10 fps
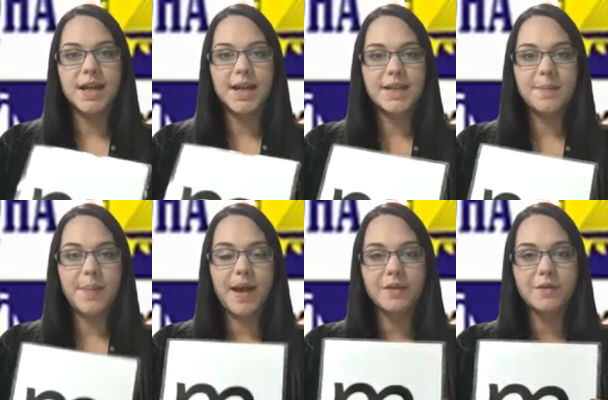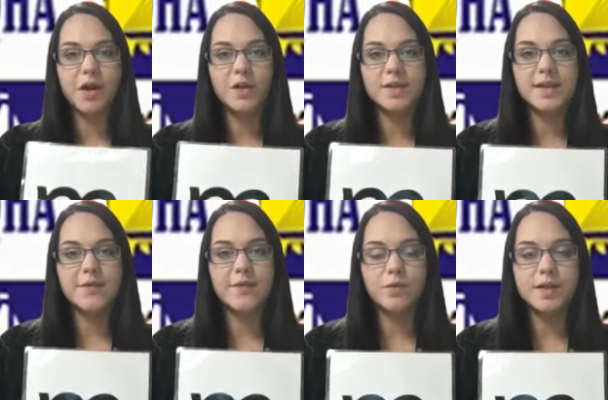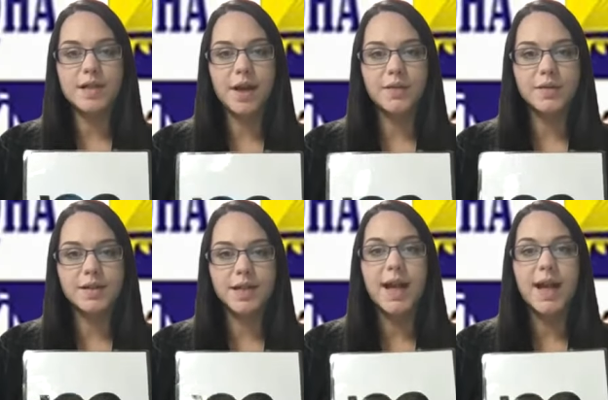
in the pack of cards they've already learnt,